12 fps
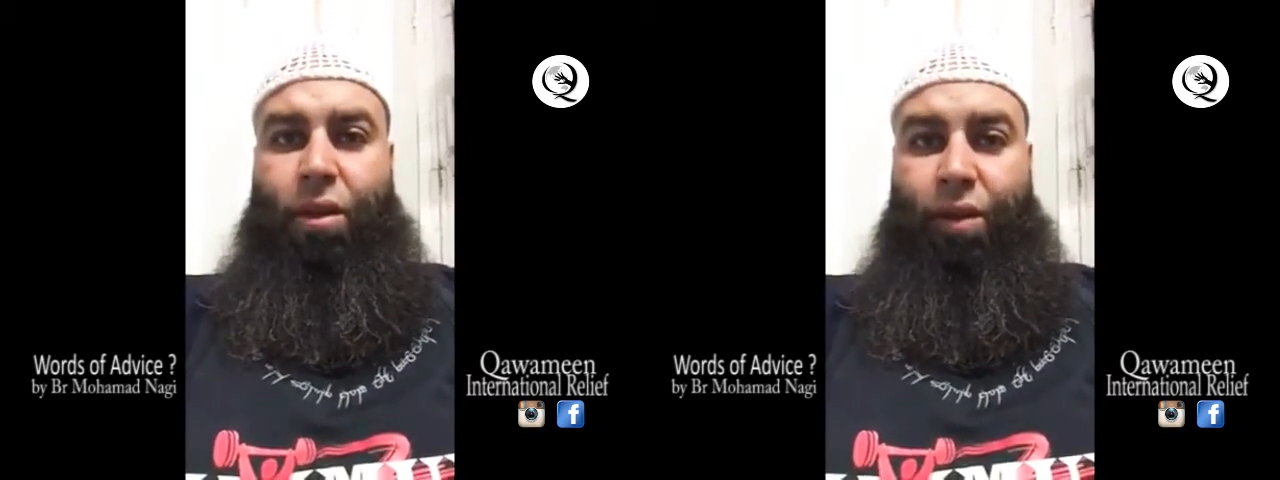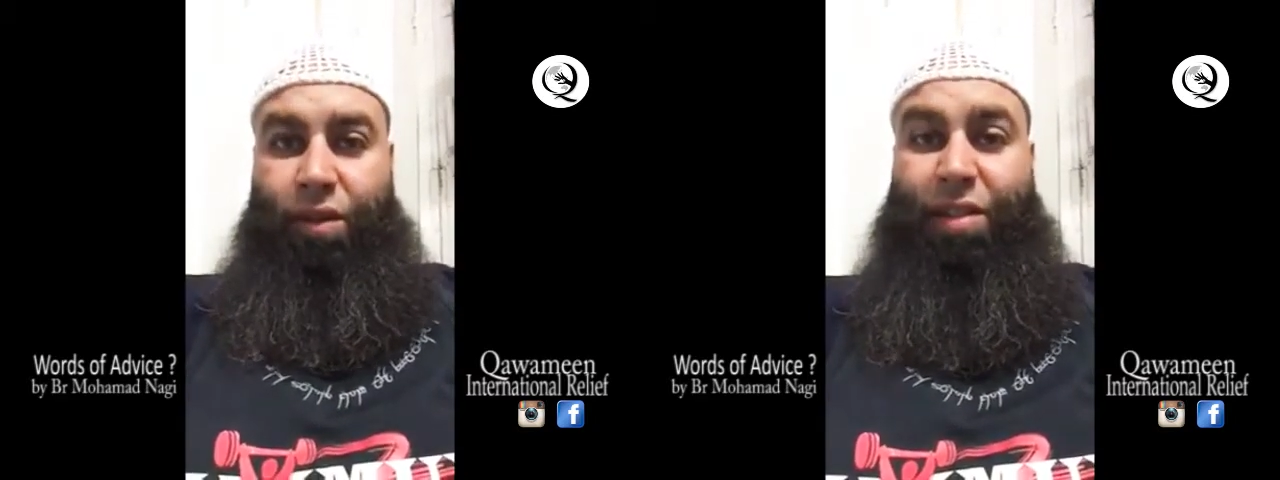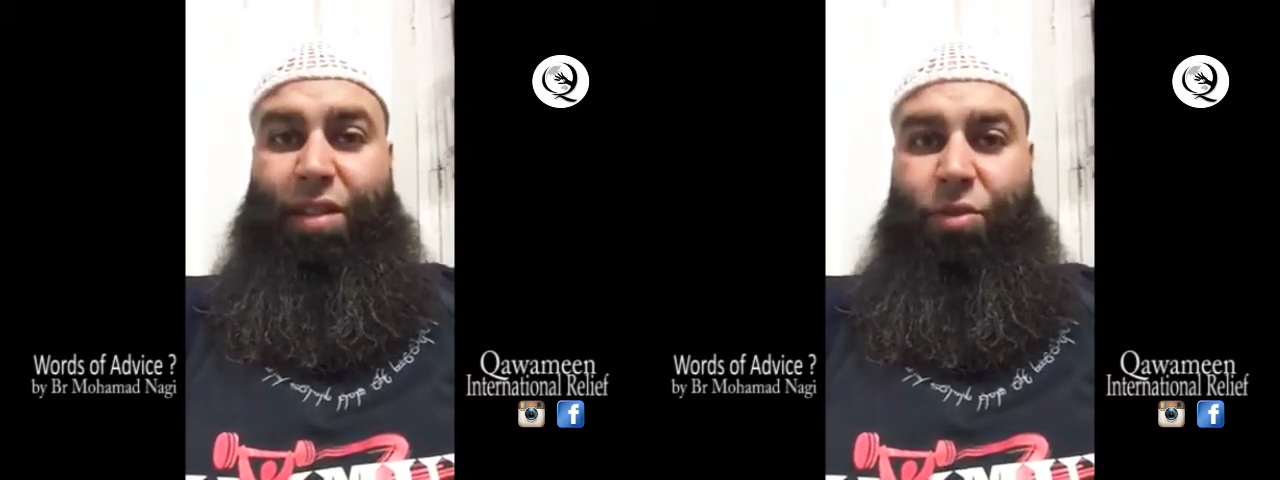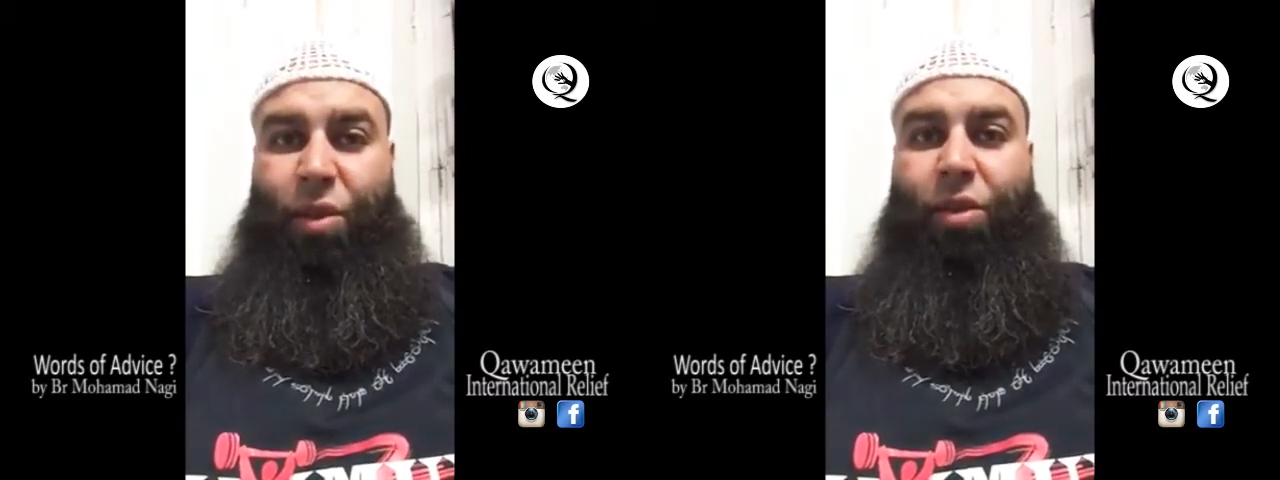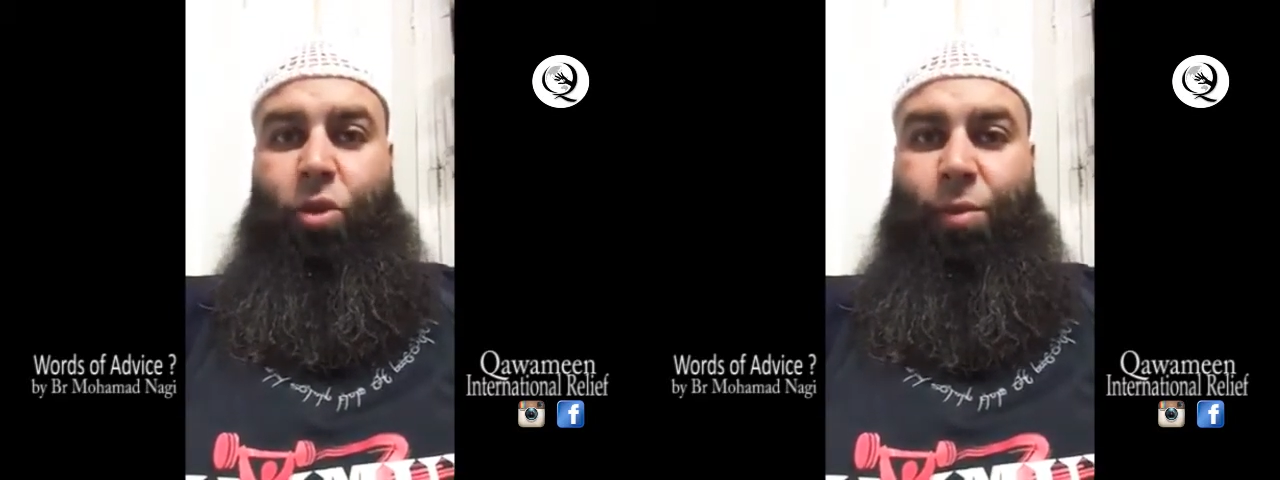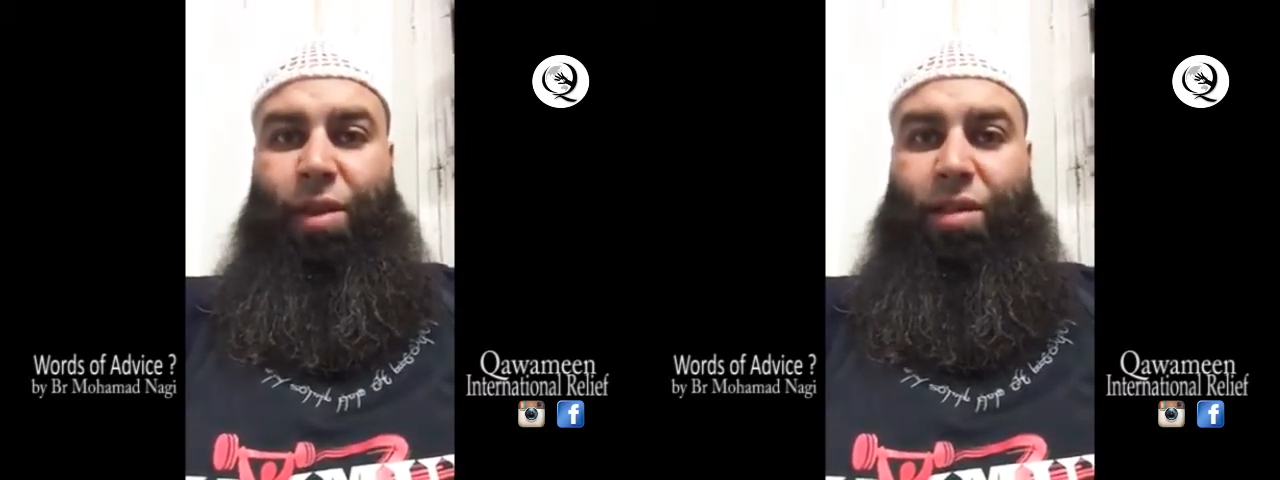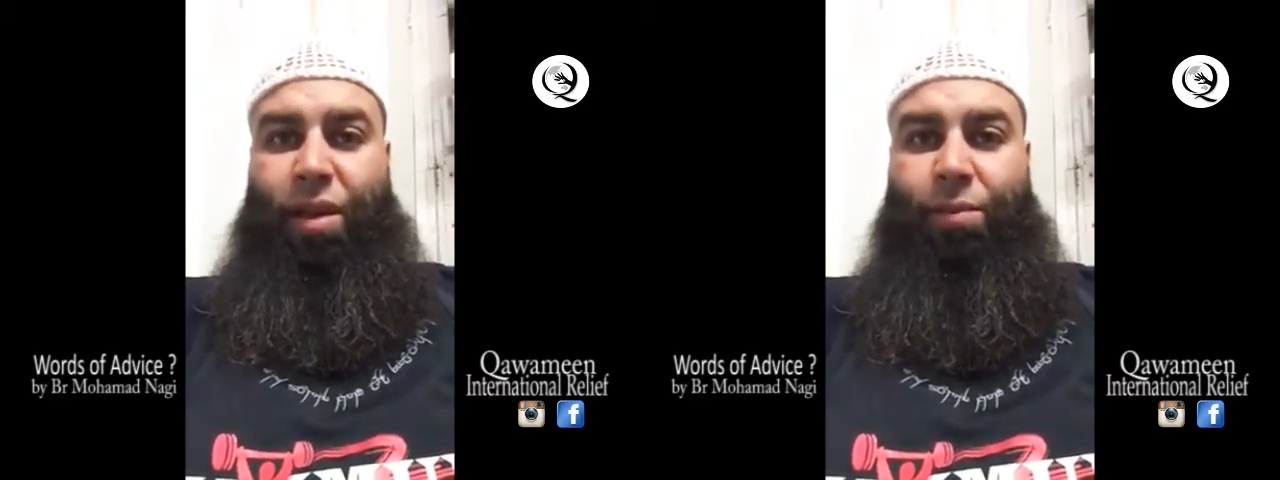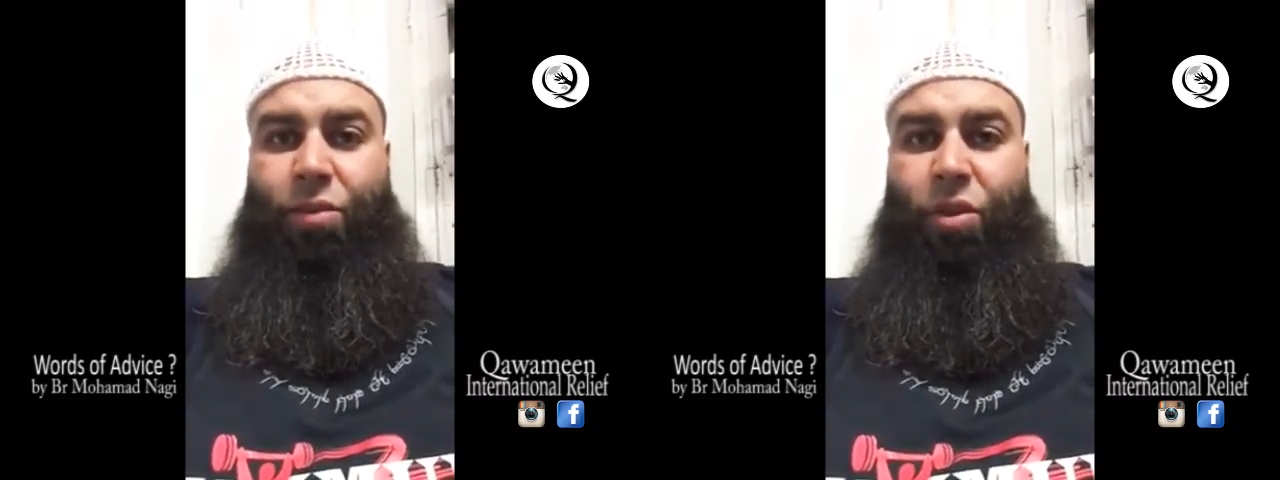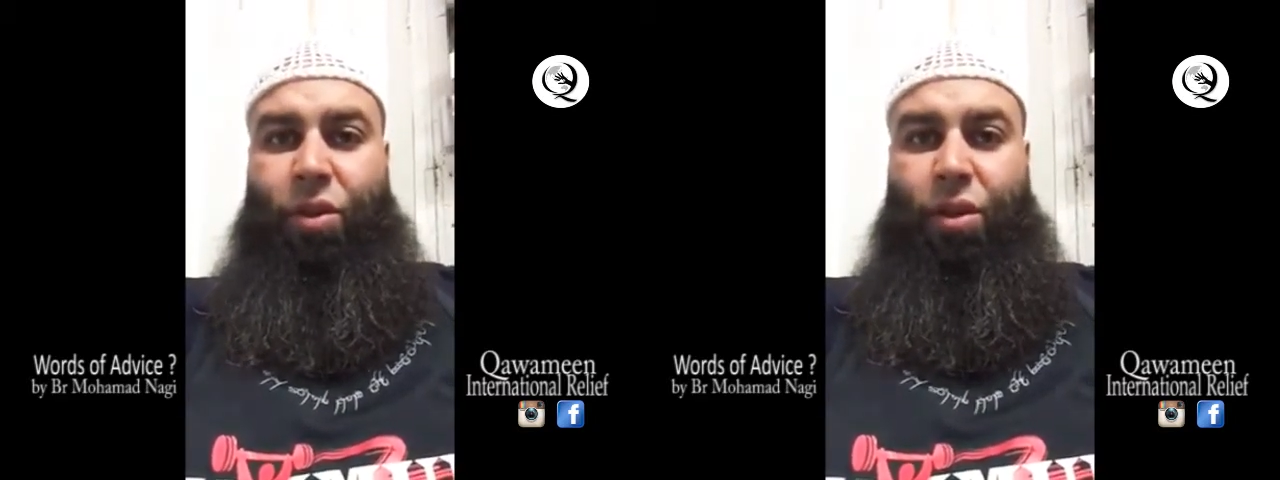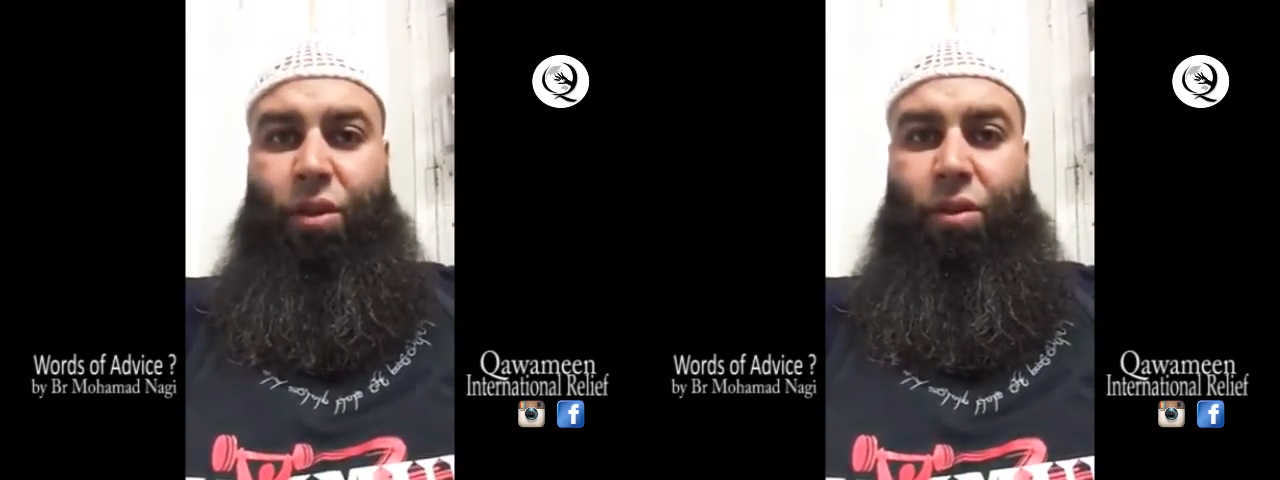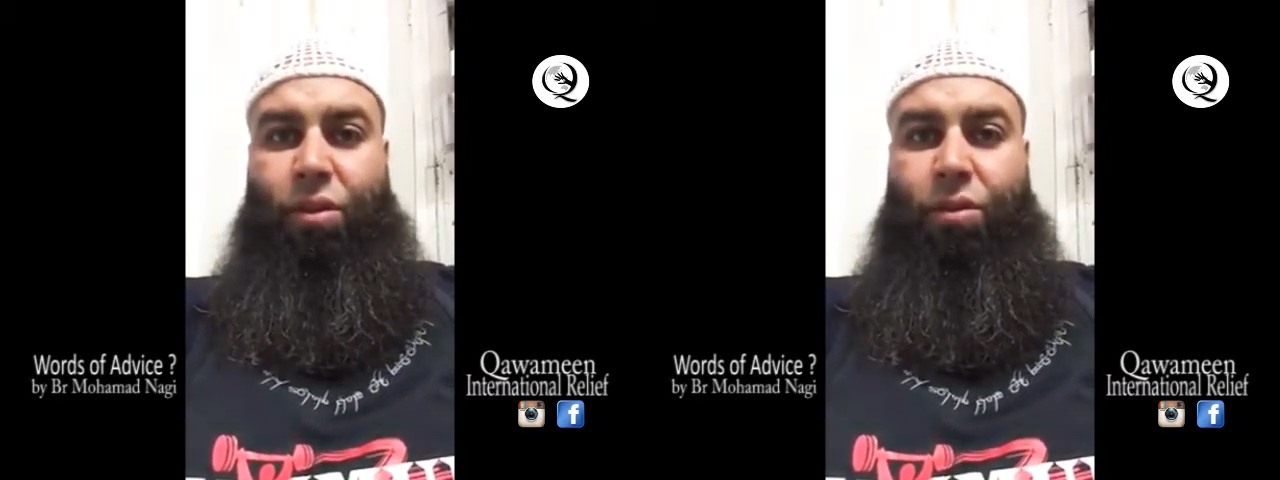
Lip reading: This is what the ummah has come to?